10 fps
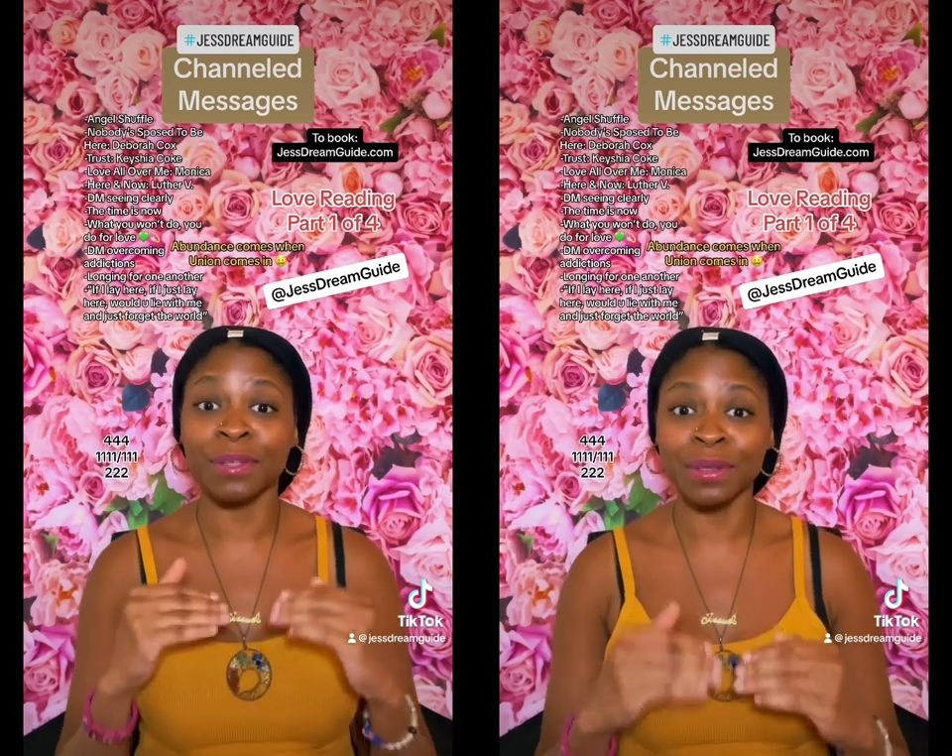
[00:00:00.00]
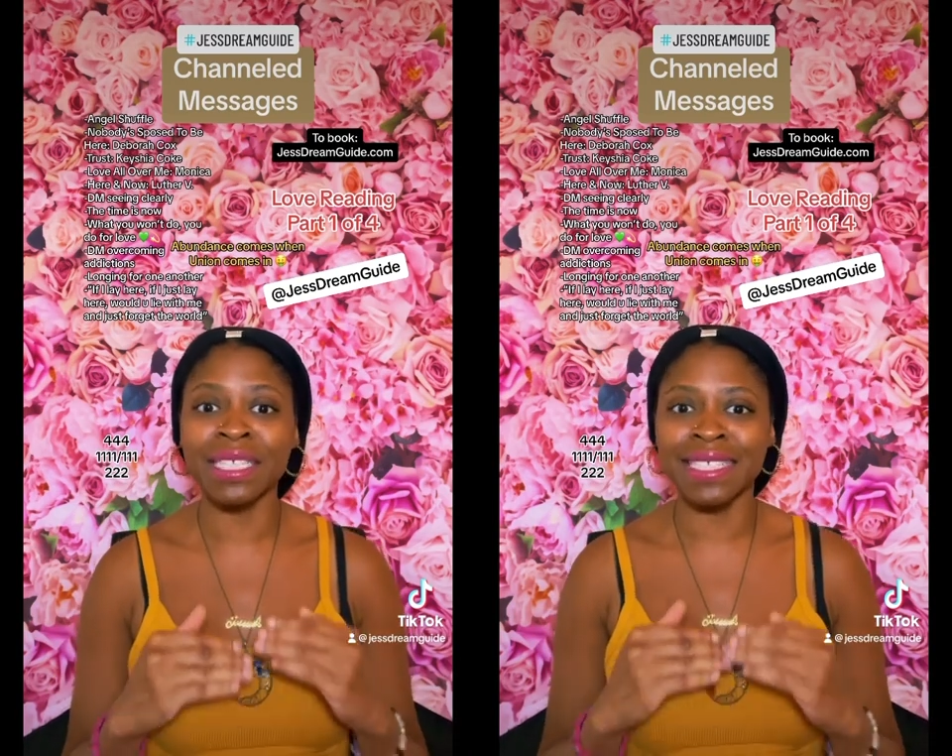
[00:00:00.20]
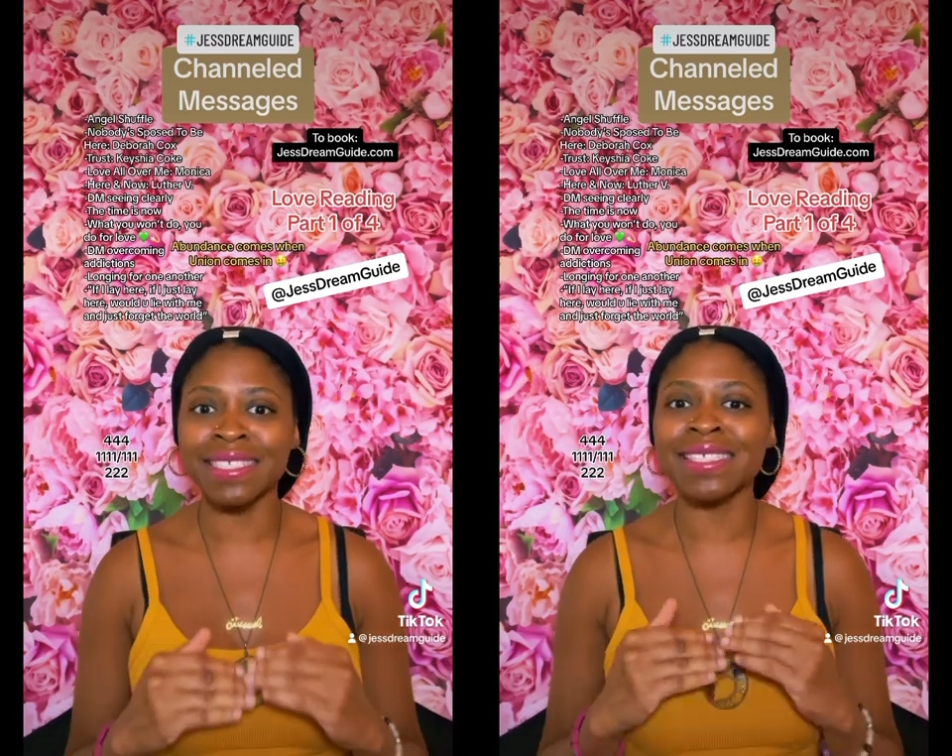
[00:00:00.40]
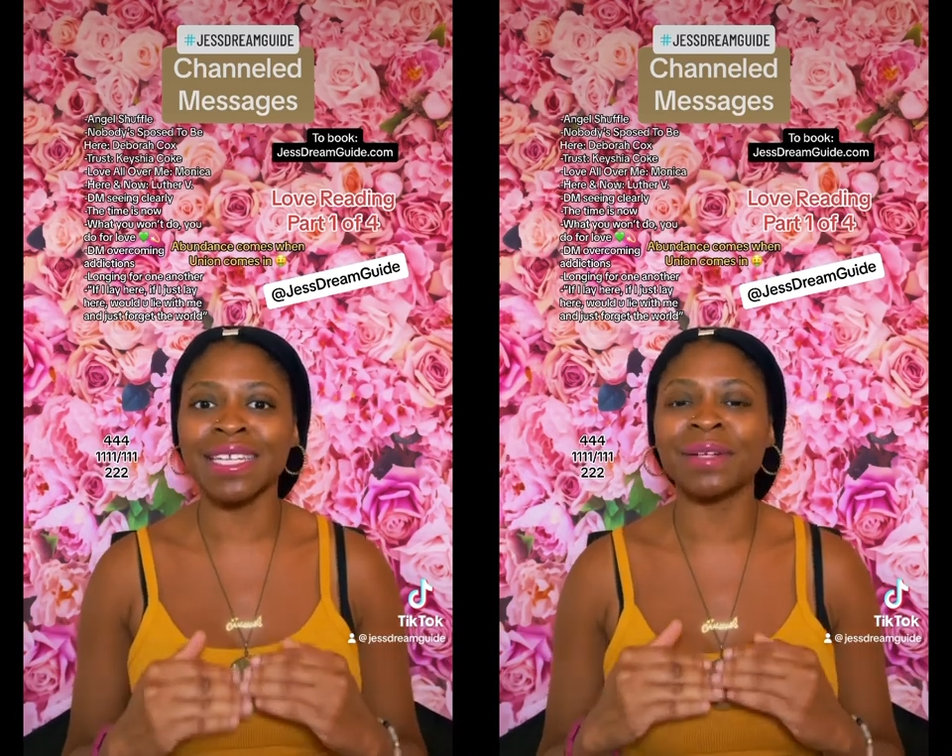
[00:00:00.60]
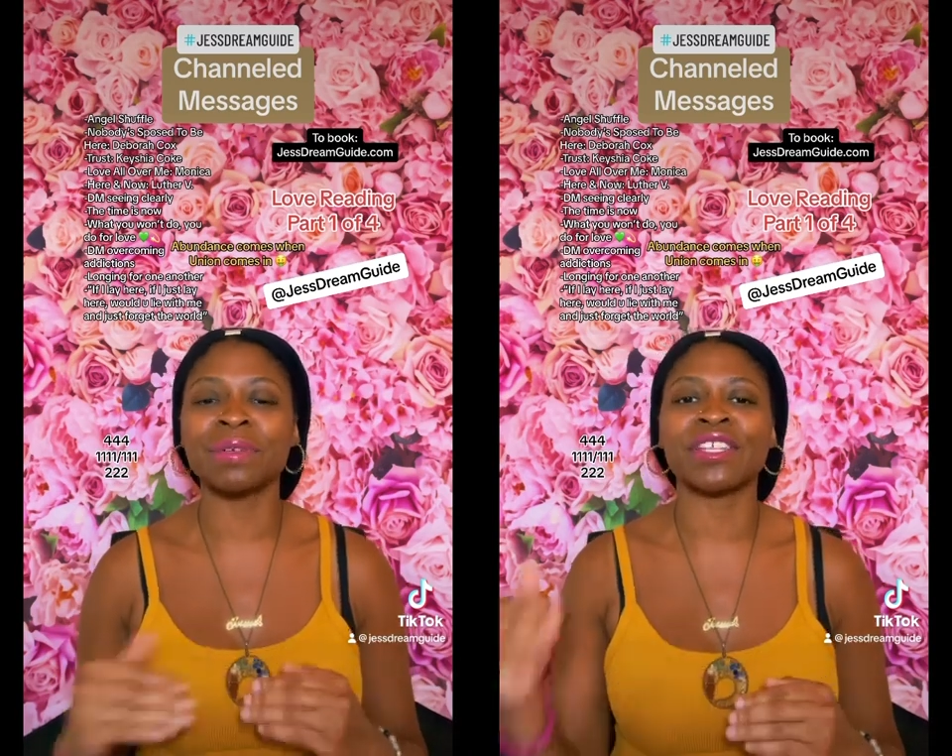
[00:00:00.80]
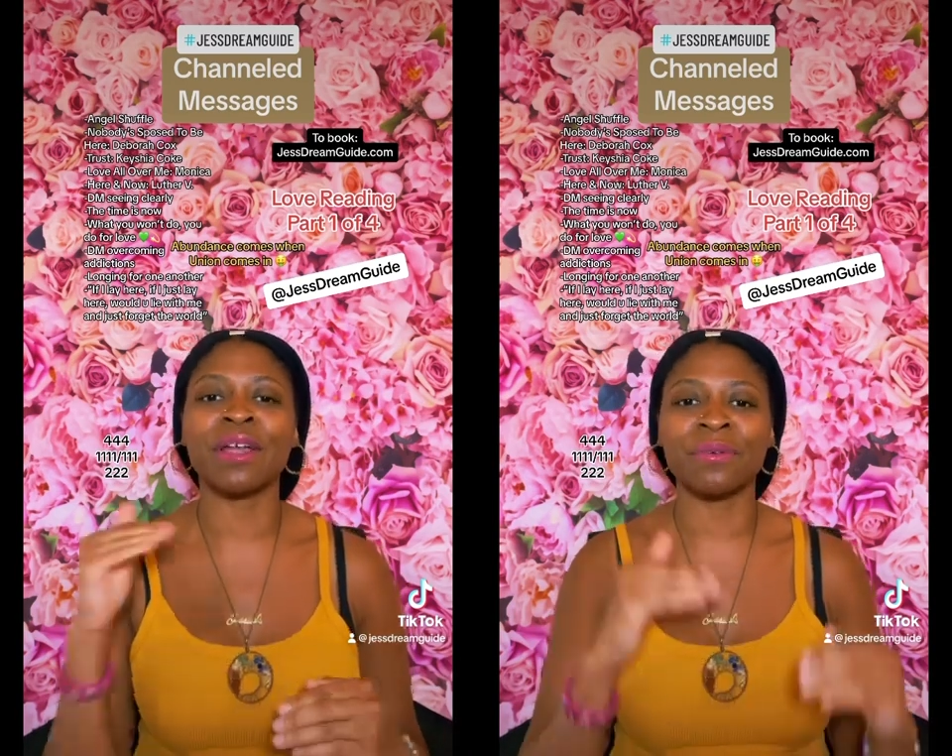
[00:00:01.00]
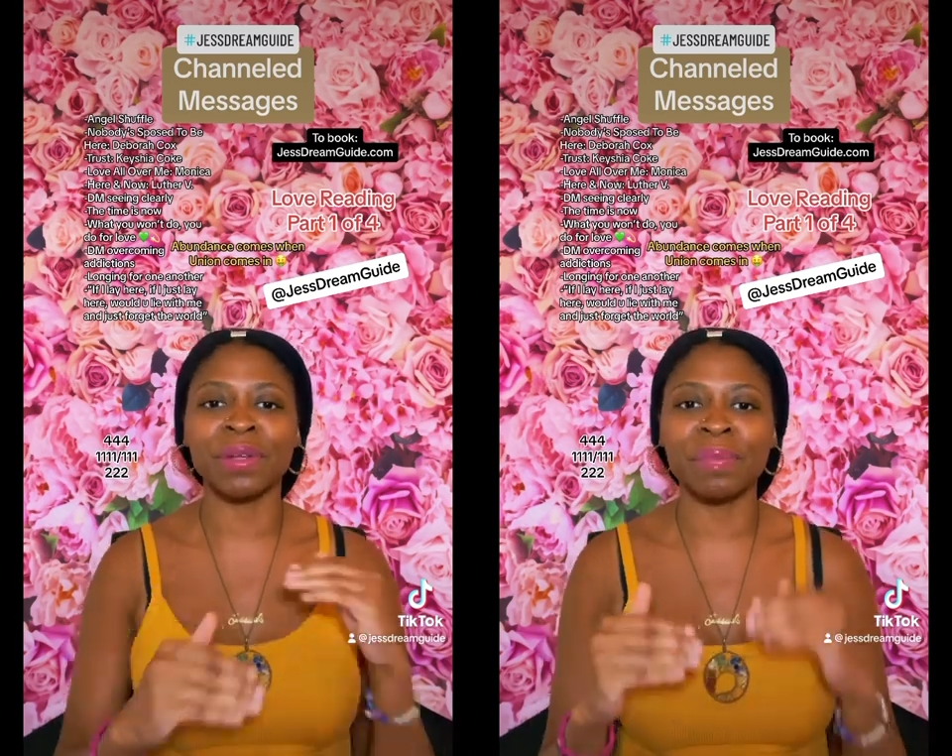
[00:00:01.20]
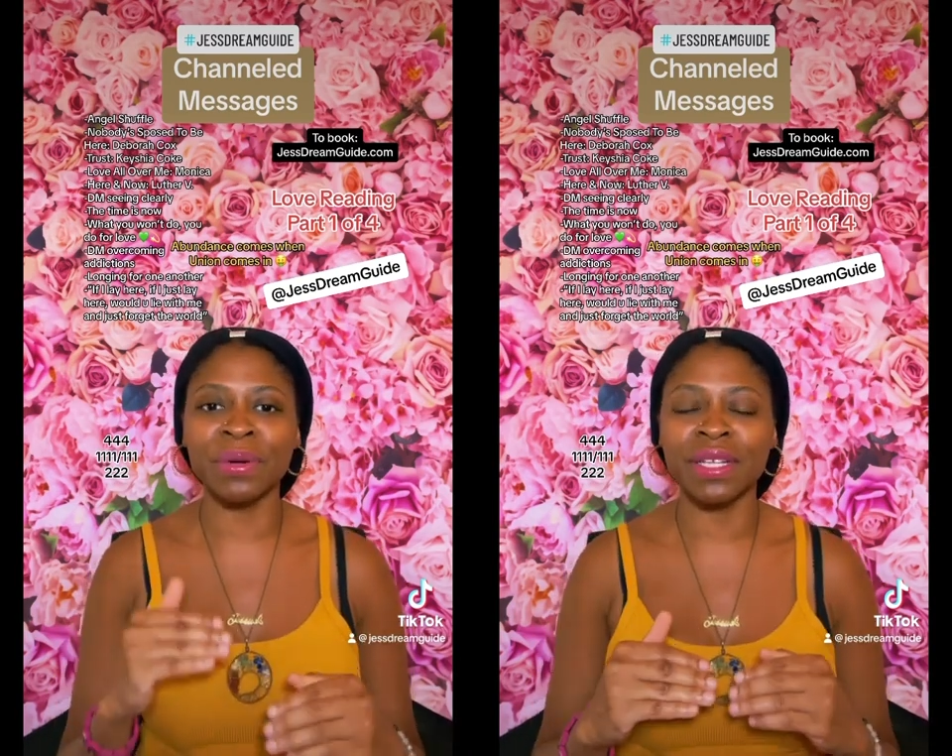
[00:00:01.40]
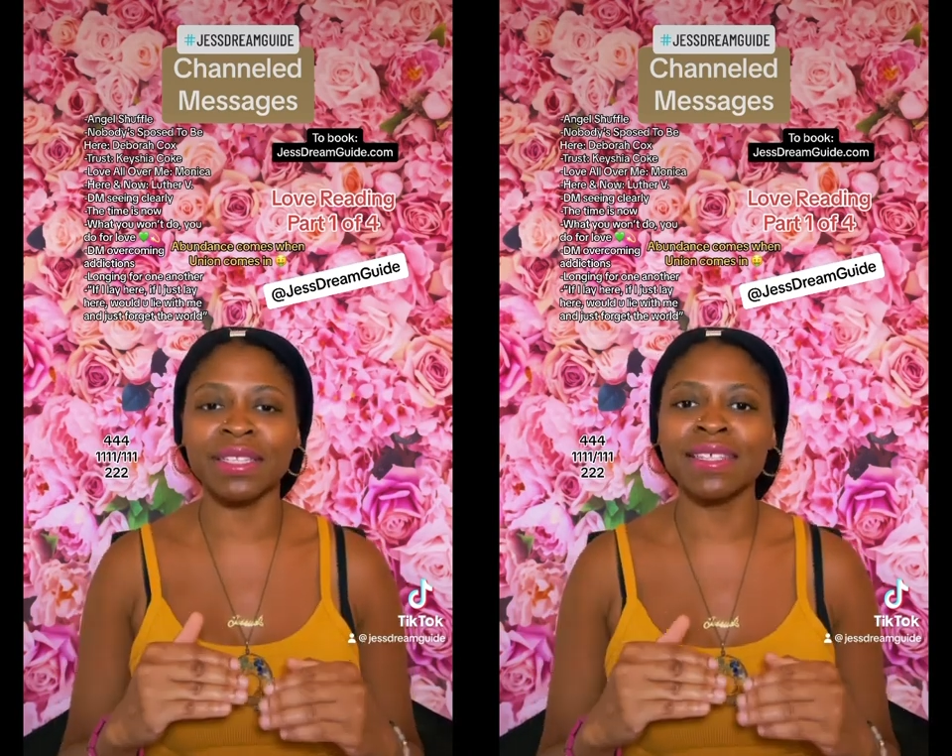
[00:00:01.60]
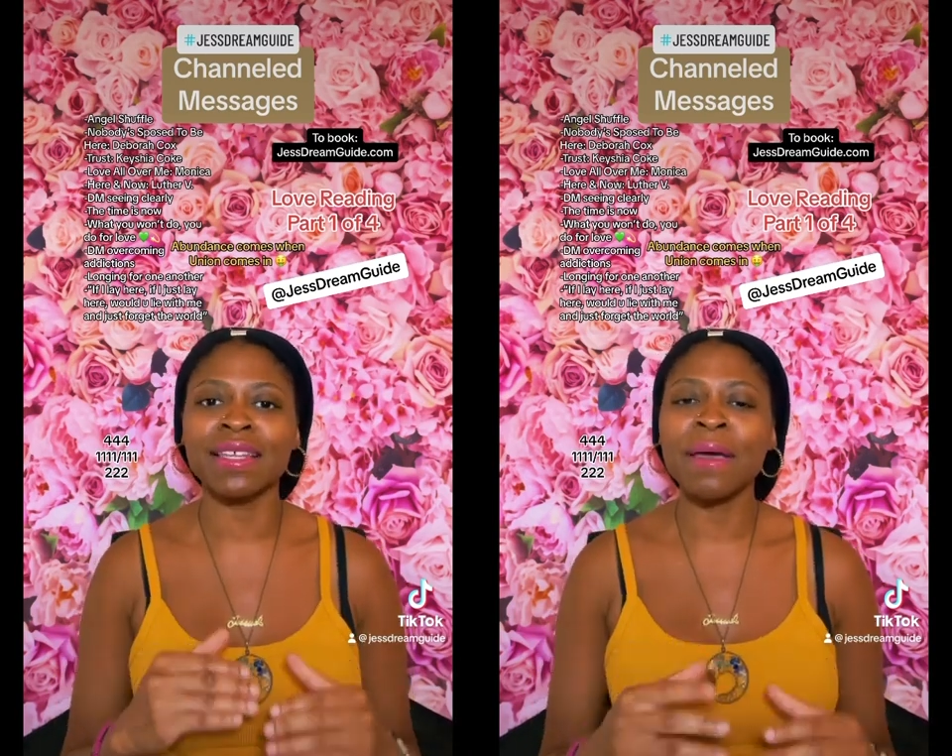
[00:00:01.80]
Union is here, but y'all are rebuilding
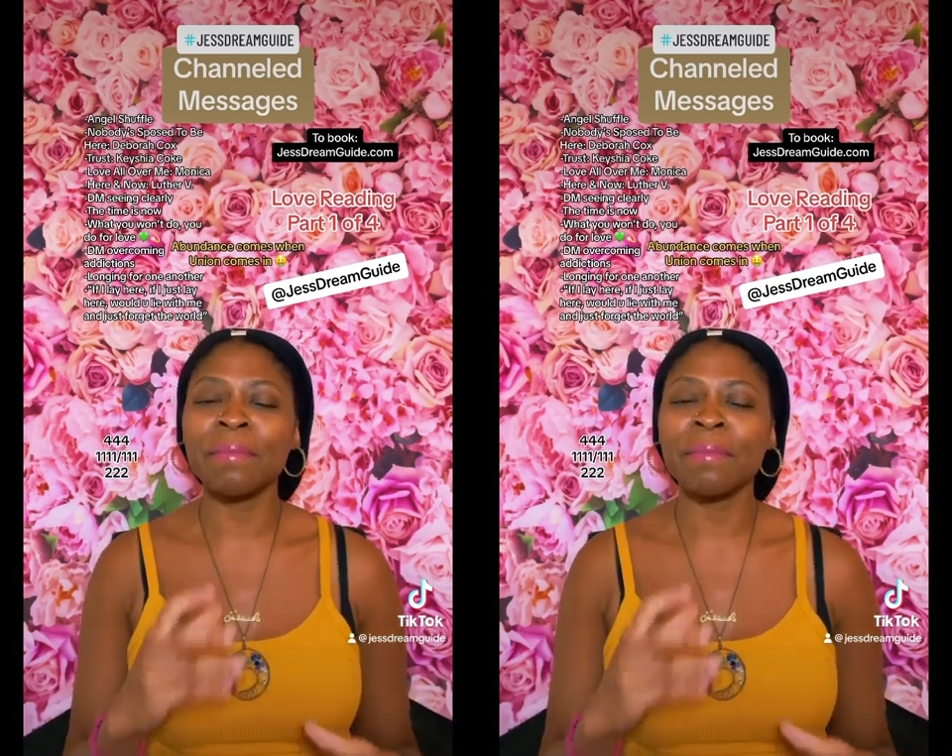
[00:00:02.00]
this.